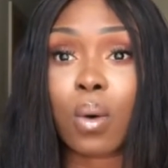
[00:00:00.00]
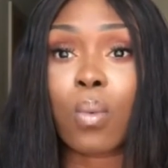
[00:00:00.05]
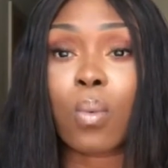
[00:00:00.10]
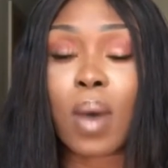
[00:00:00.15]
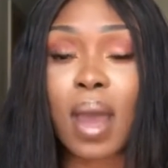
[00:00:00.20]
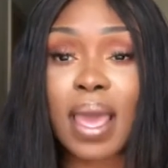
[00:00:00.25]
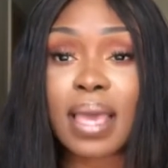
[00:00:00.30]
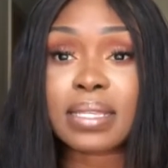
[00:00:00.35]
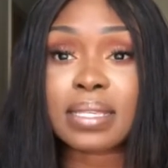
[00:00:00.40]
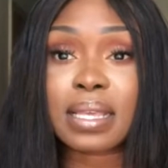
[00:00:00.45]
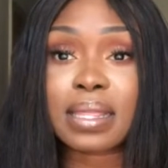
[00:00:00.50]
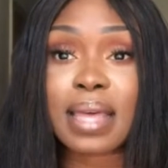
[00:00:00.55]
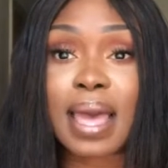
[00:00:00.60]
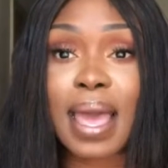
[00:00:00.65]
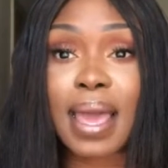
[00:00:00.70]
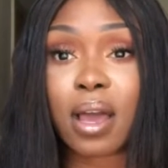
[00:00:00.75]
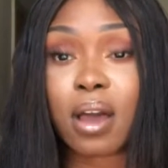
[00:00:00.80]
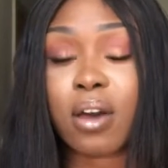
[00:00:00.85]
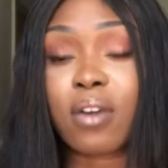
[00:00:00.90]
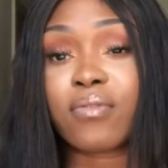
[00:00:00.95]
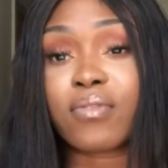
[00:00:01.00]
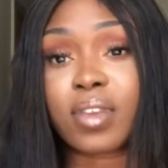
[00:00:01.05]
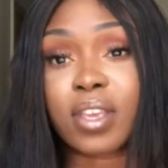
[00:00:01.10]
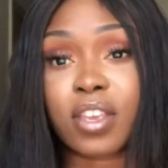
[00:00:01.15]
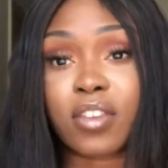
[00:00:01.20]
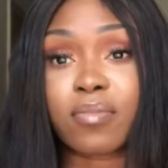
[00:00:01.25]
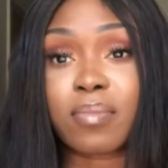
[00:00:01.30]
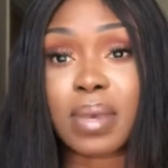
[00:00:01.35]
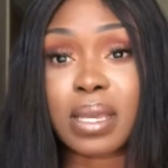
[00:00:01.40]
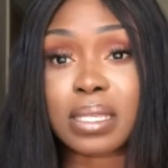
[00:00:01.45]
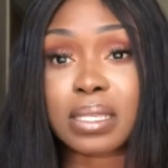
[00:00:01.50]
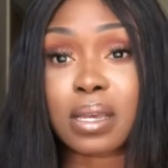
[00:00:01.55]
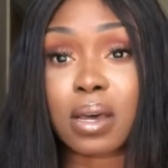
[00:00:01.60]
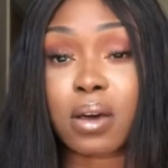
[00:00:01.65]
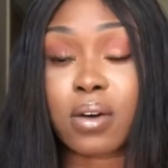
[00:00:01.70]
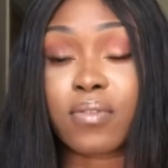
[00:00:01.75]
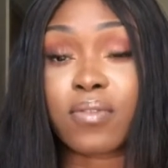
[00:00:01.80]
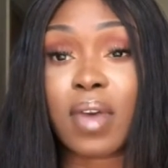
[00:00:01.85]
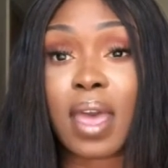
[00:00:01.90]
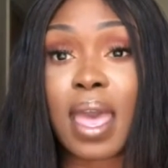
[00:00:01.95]
why is it that I can't forgive
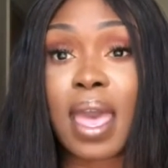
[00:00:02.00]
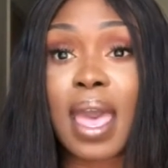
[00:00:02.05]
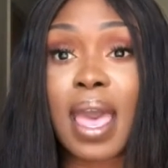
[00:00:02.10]
myself?